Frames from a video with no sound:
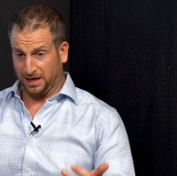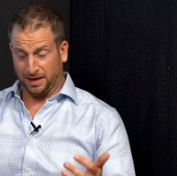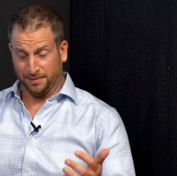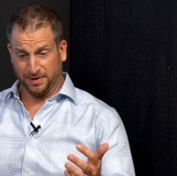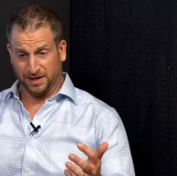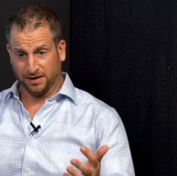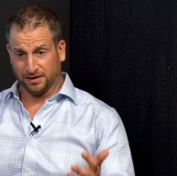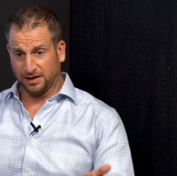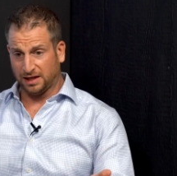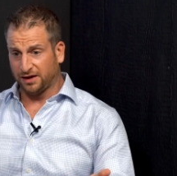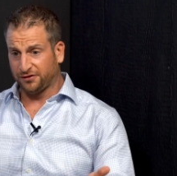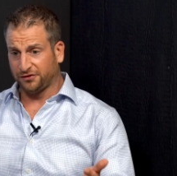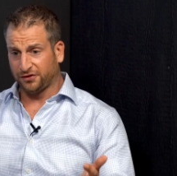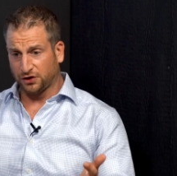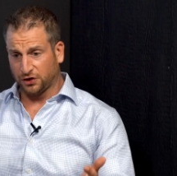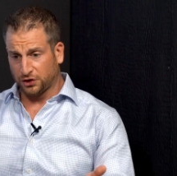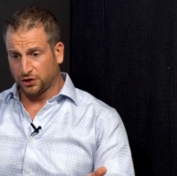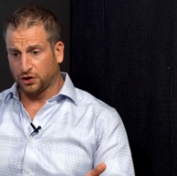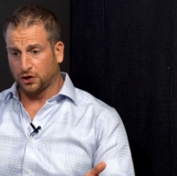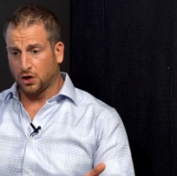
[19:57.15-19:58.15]
I mean, unless
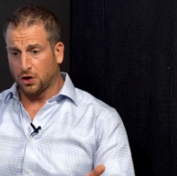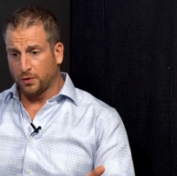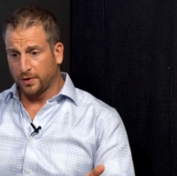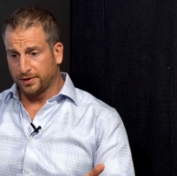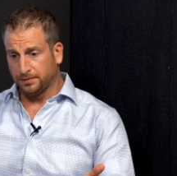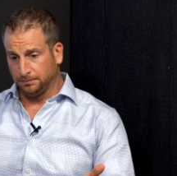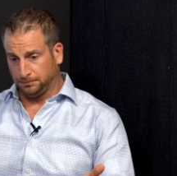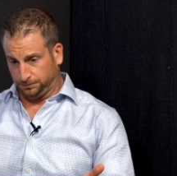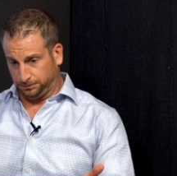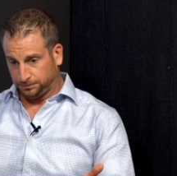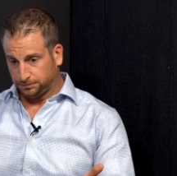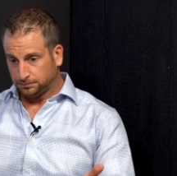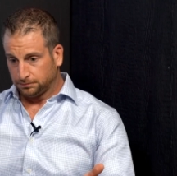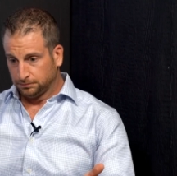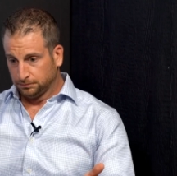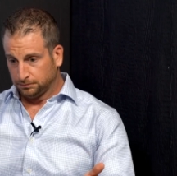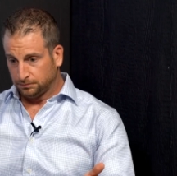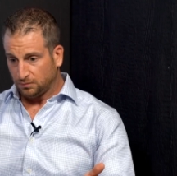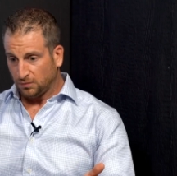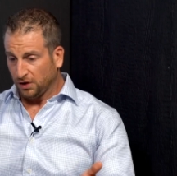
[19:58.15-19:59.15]
they're going to go and
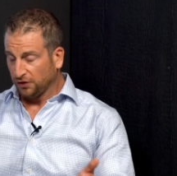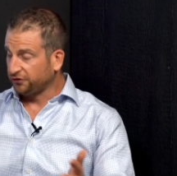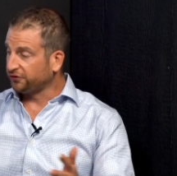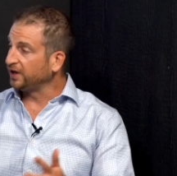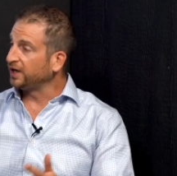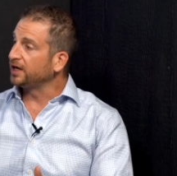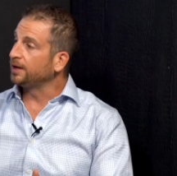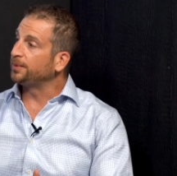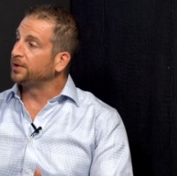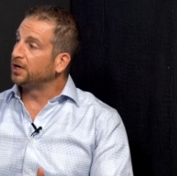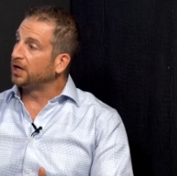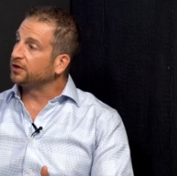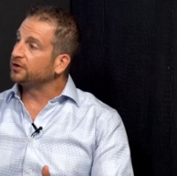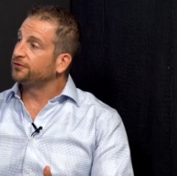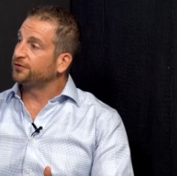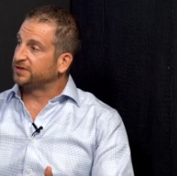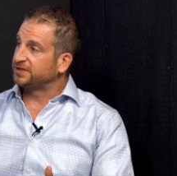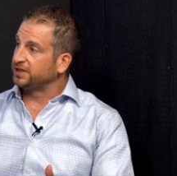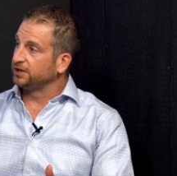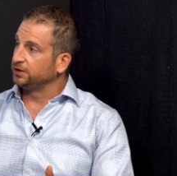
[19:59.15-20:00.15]
stand up
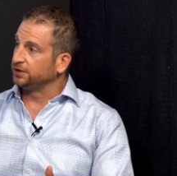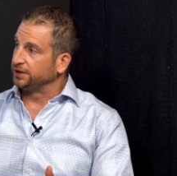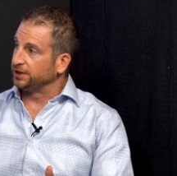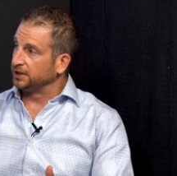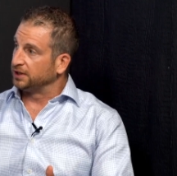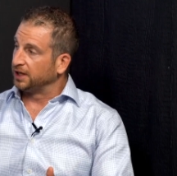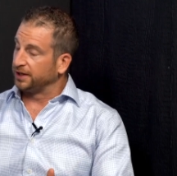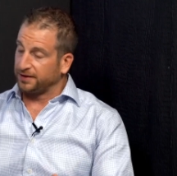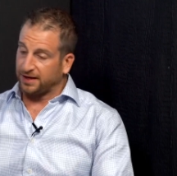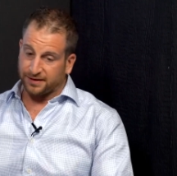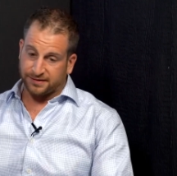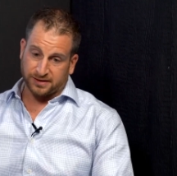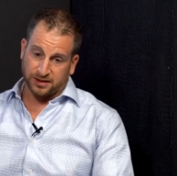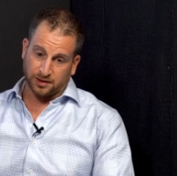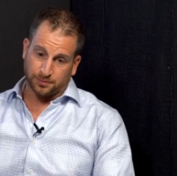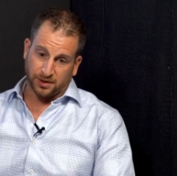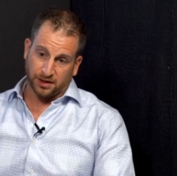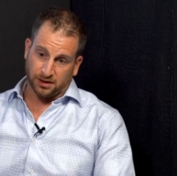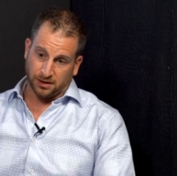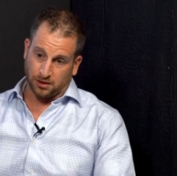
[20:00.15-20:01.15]
another facility, and that's
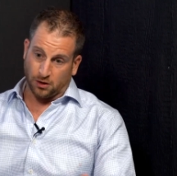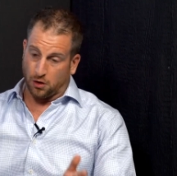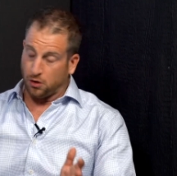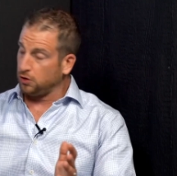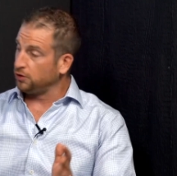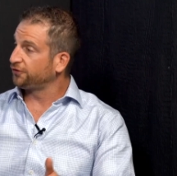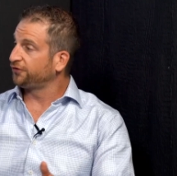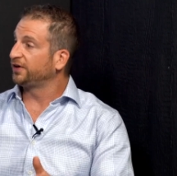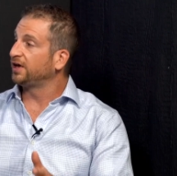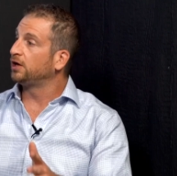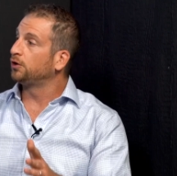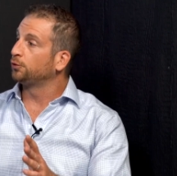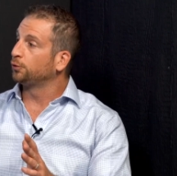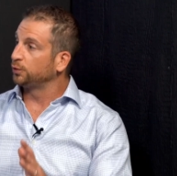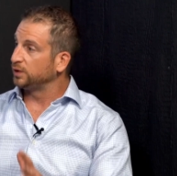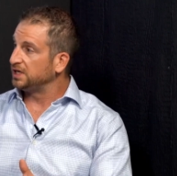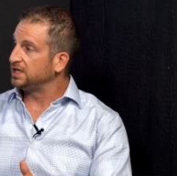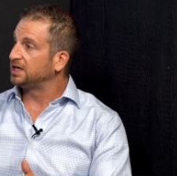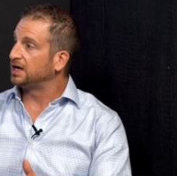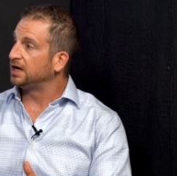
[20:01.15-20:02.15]
going to be the wholesale
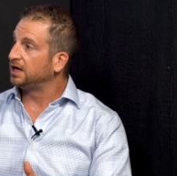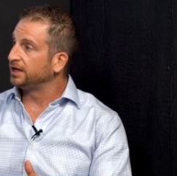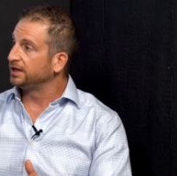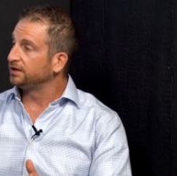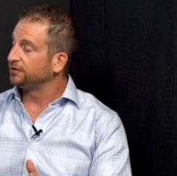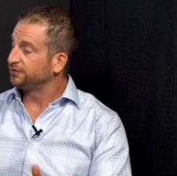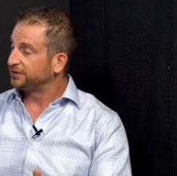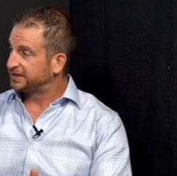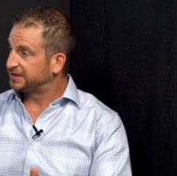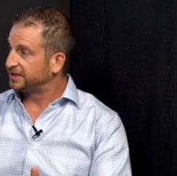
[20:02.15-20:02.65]
recon